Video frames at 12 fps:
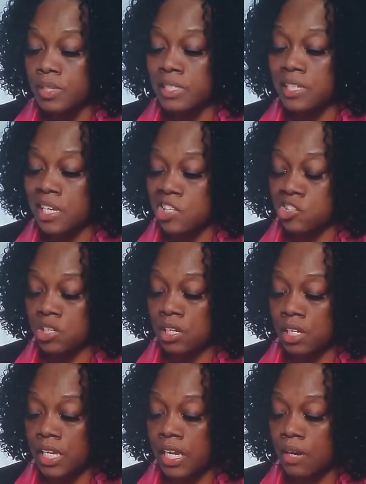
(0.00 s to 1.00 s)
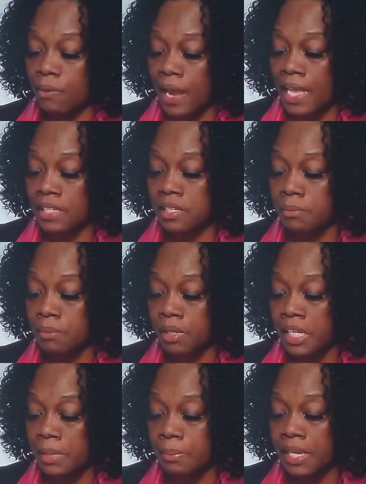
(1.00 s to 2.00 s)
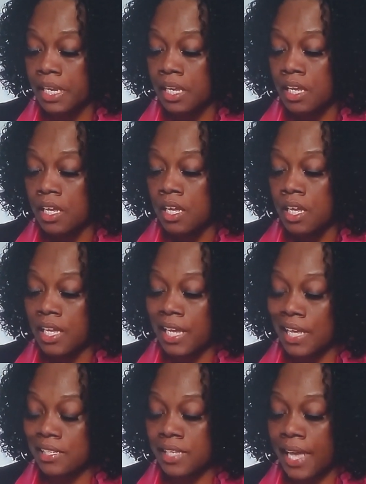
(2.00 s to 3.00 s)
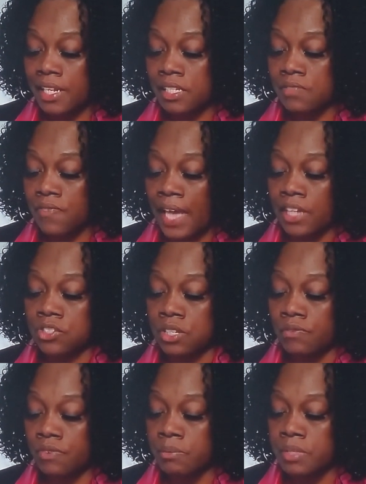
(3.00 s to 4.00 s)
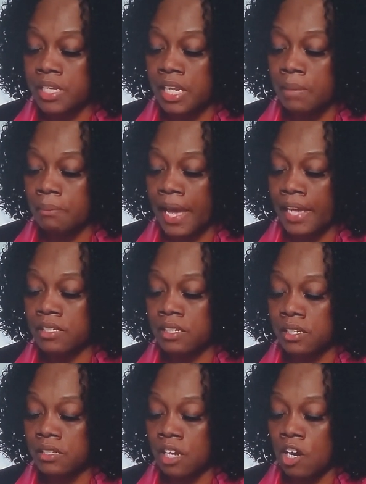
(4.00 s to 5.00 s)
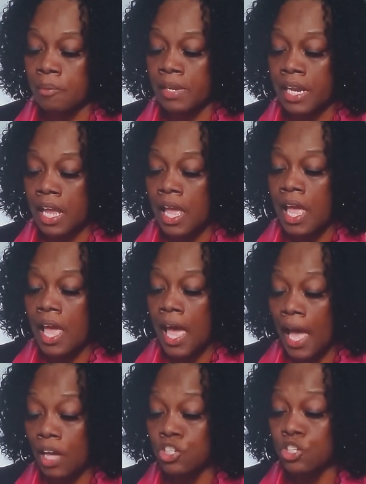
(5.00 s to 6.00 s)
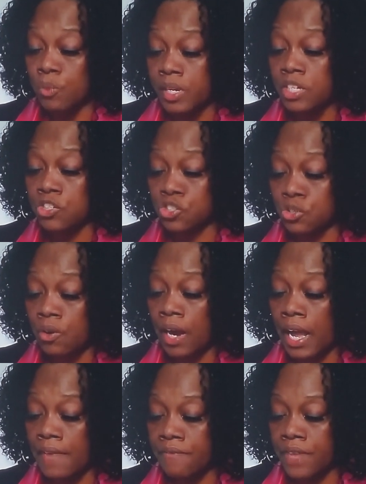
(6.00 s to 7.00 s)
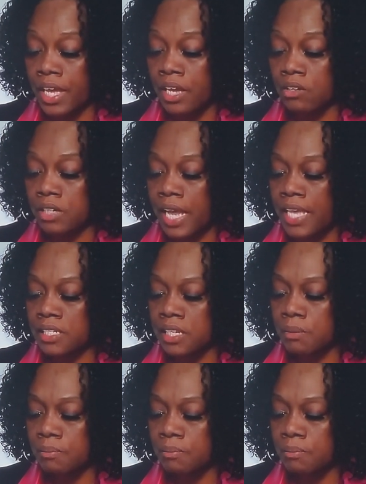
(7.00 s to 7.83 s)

You intentionally harassed and bullied me and got satisfaction from sitting back to determine how you would ensure I failed as an